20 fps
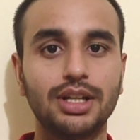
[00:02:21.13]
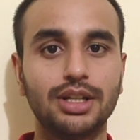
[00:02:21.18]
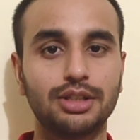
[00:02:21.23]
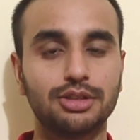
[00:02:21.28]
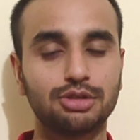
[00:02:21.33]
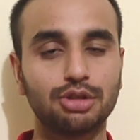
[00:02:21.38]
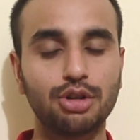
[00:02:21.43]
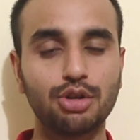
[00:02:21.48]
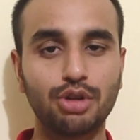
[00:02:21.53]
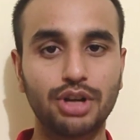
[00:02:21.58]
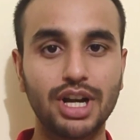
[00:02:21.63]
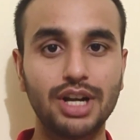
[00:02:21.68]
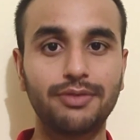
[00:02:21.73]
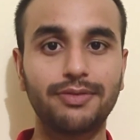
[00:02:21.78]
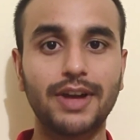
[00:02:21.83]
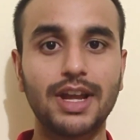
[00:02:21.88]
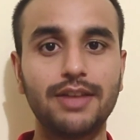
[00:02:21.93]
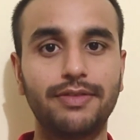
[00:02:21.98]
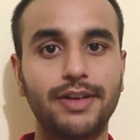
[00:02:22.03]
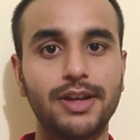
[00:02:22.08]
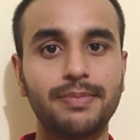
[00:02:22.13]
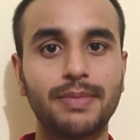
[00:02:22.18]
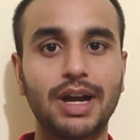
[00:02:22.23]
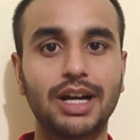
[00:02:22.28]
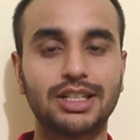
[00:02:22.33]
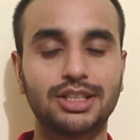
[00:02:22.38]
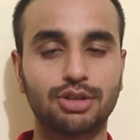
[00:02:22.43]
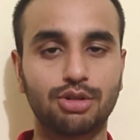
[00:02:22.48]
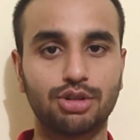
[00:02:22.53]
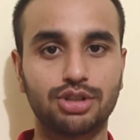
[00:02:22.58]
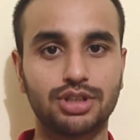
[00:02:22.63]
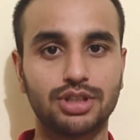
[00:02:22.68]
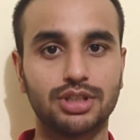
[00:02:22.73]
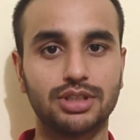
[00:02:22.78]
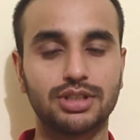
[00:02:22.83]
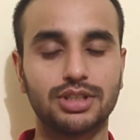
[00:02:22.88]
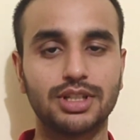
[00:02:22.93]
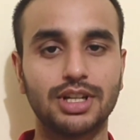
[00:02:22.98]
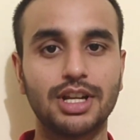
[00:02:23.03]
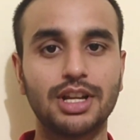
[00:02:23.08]
So you get 5 marks questions.
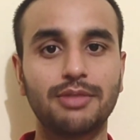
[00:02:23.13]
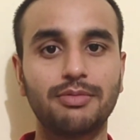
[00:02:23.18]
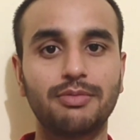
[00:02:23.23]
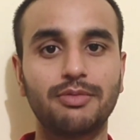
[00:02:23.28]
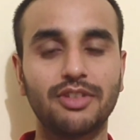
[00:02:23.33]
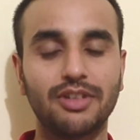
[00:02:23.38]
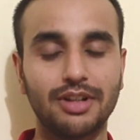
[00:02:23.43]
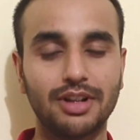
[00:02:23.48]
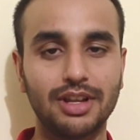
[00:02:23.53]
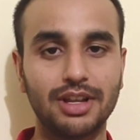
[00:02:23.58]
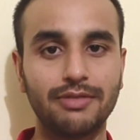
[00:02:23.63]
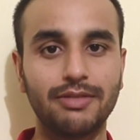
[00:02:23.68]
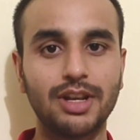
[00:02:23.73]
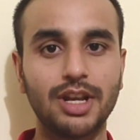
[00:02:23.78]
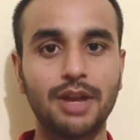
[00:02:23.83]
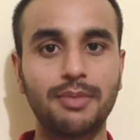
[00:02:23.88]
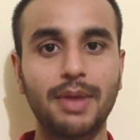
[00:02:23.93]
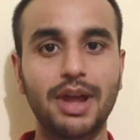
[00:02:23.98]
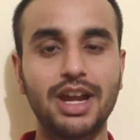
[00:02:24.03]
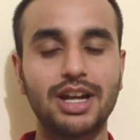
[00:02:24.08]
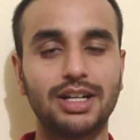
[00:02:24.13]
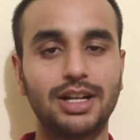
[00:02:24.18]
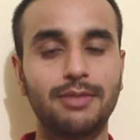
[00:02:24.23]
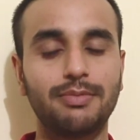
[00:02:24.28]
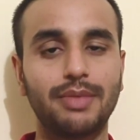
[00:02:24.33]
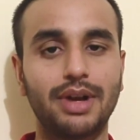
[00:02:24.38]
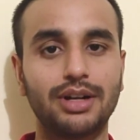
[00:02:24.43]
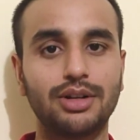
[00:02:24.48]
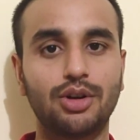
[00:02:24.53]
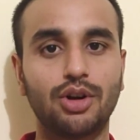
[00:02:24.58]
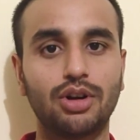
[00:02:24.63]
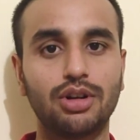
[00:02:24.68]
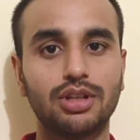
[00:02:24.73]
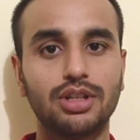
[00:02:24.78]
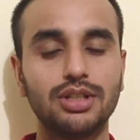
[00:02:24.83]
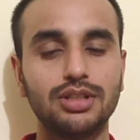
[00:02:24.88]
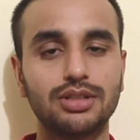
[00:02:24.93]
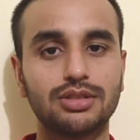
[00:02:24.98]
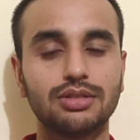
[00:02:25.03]
Even in my attempt, I got this.